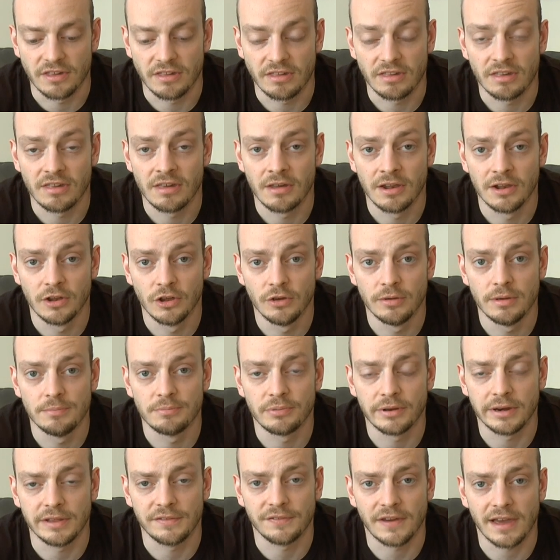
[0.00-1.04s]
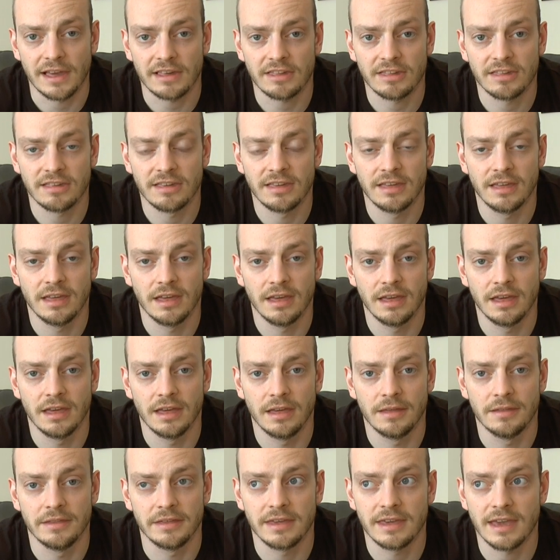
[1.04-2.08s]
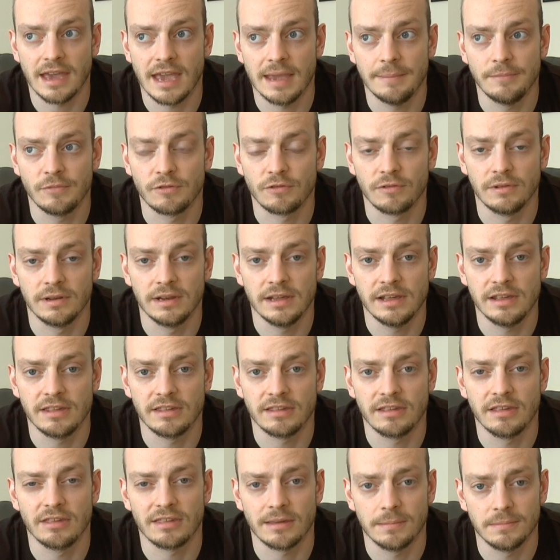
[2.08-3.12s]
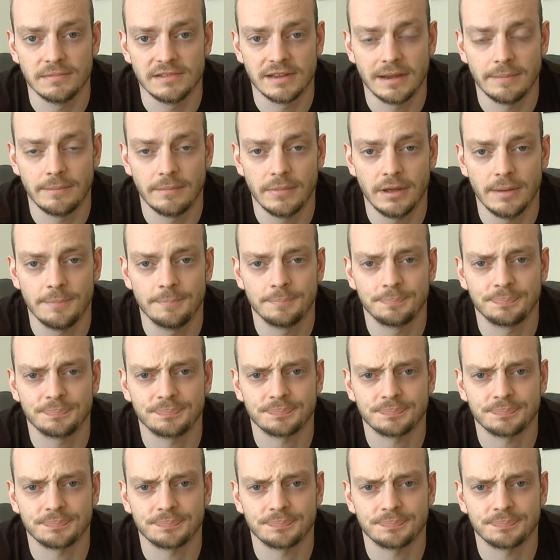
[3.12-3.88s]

Is looming pretty fast. The game's released in September.